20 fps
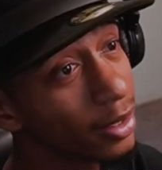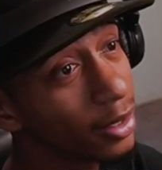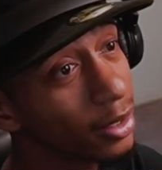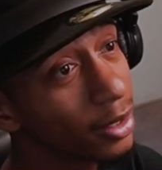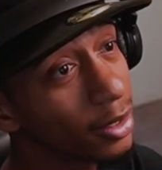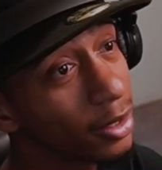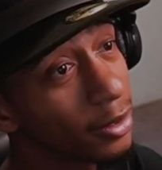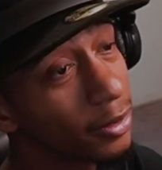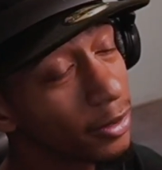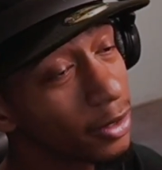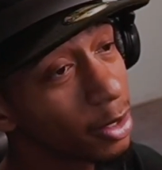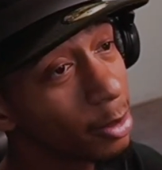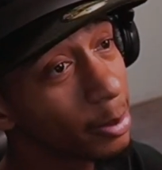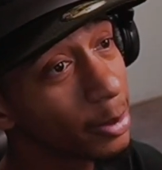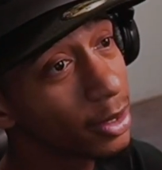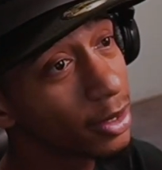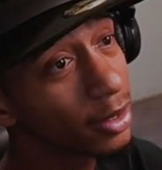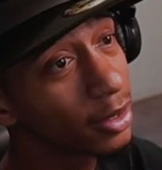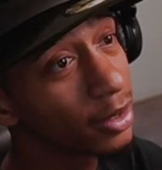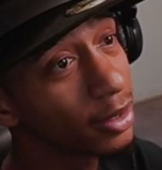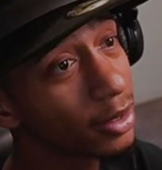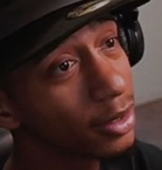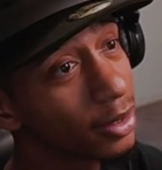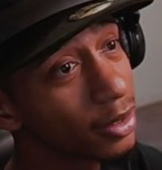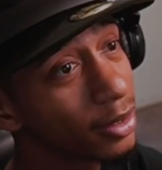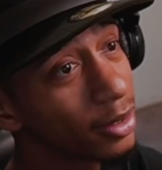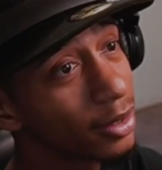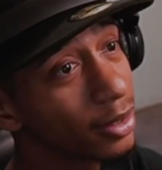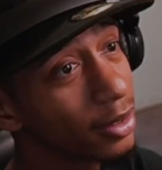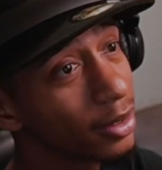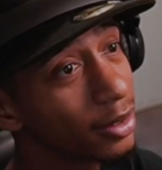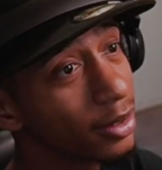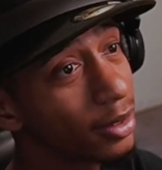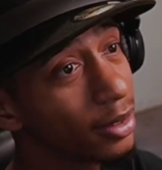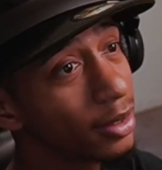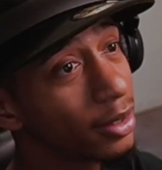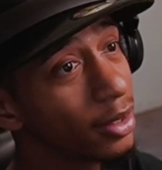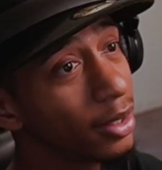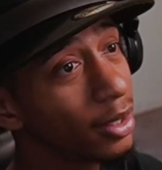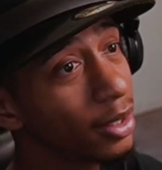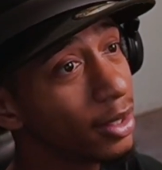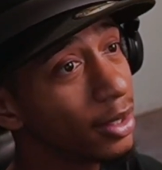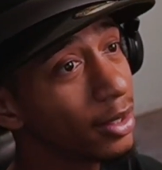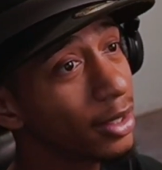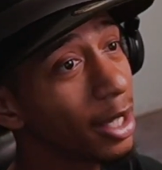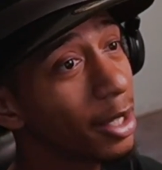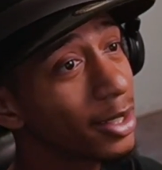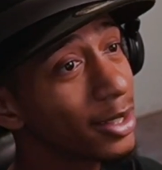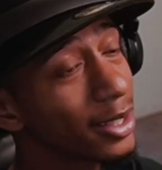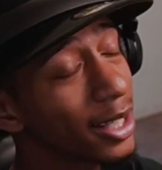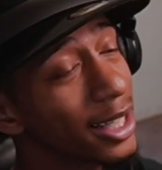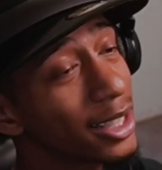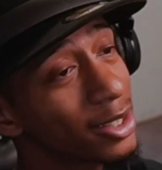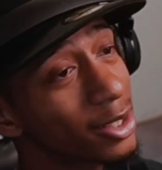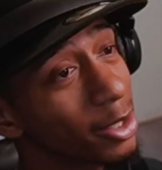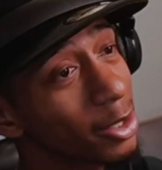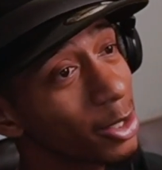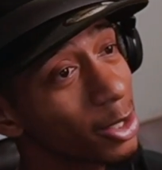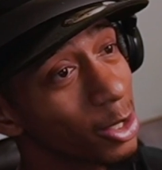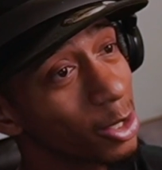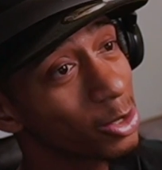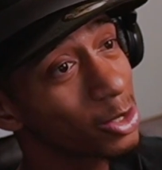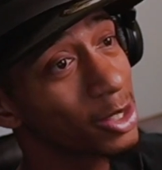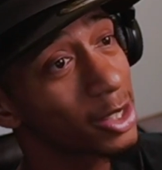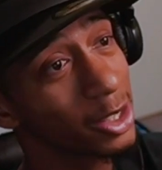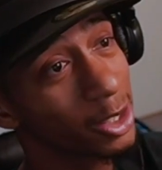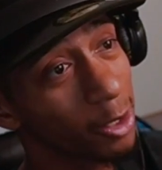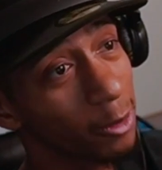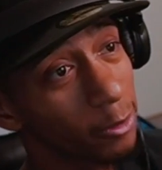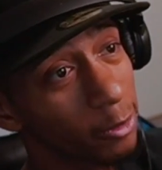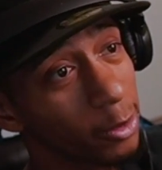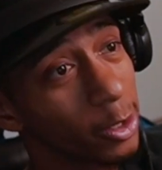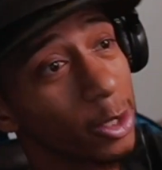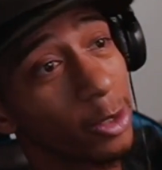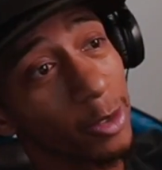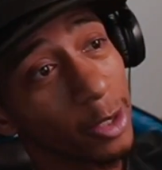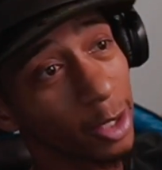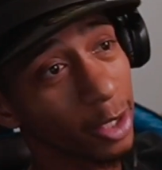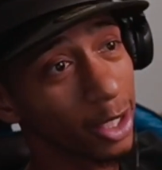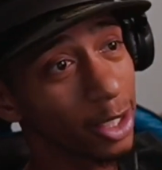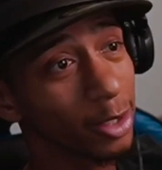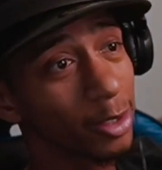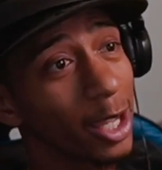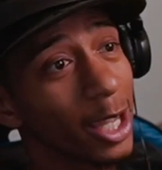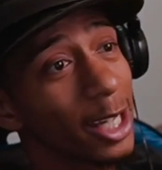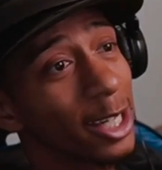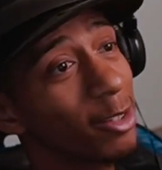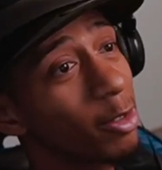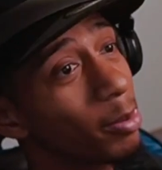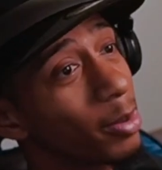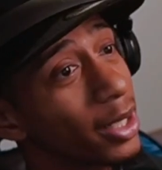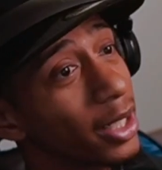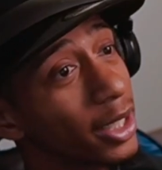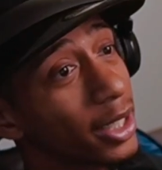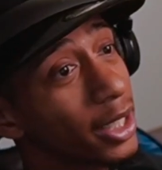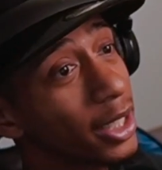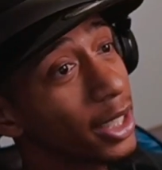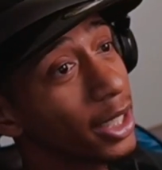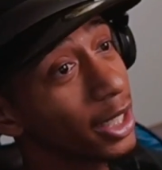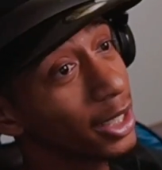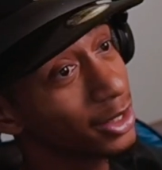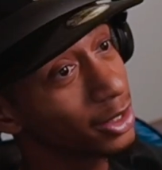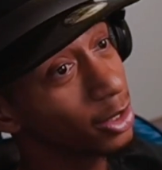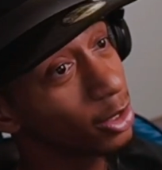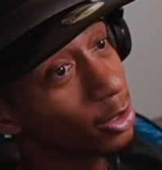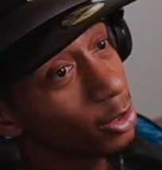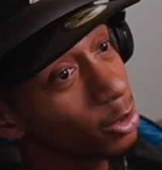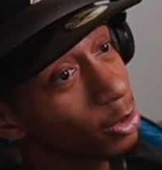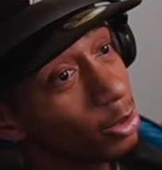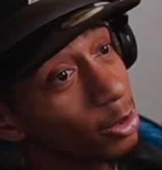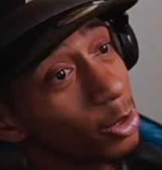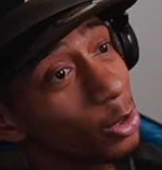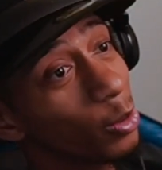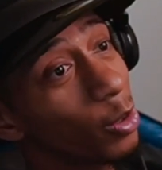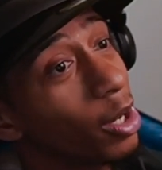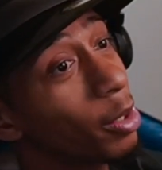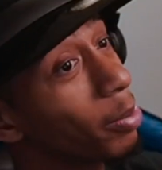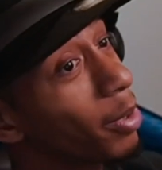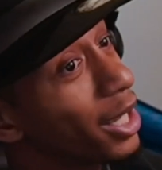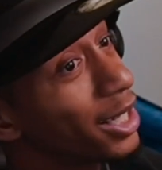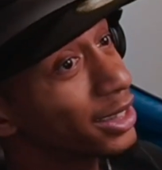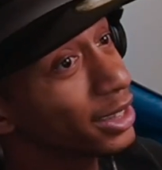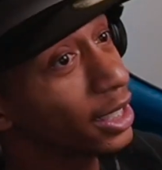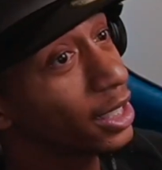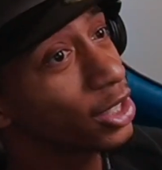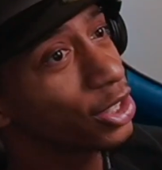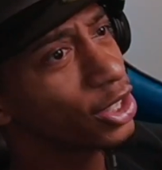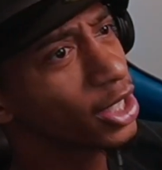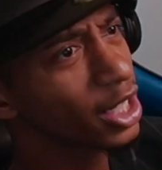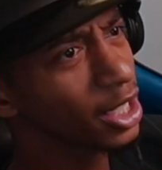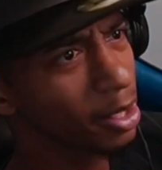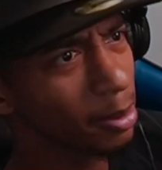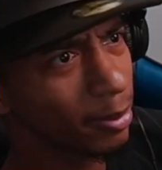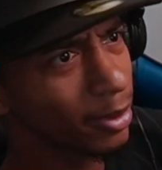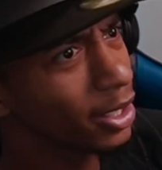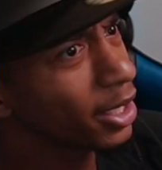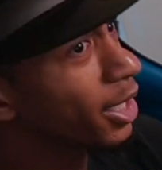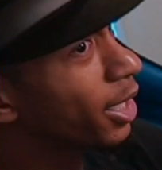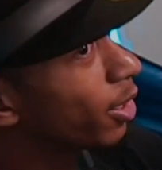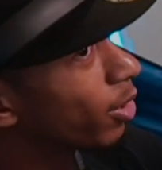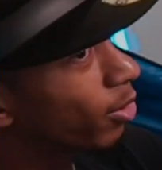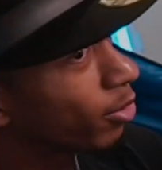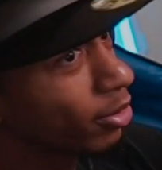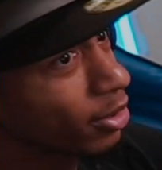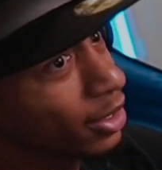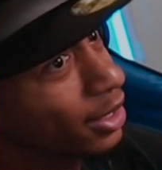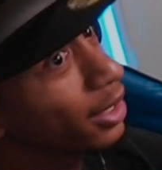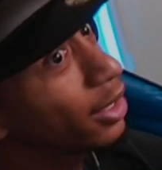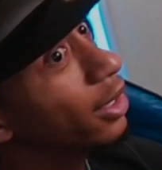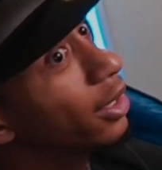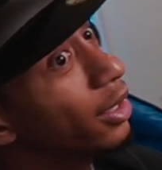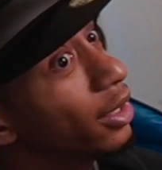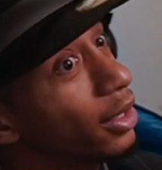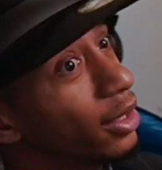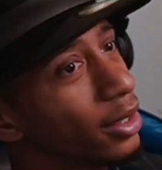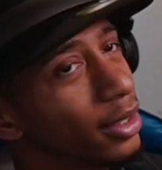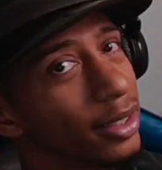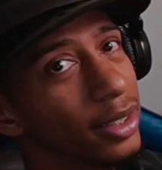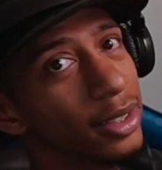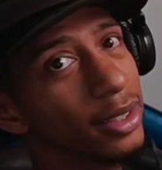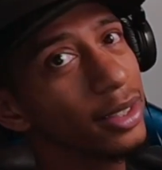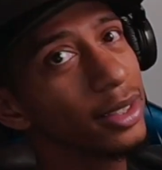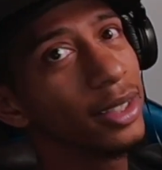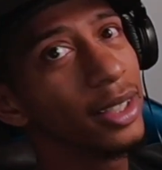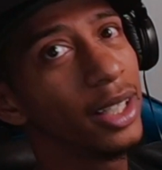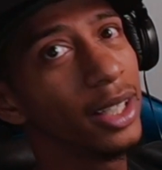You feel me? That's so your freak real. Like you ain't never been a kid as a dude. You walk past that jet, that mother hit the.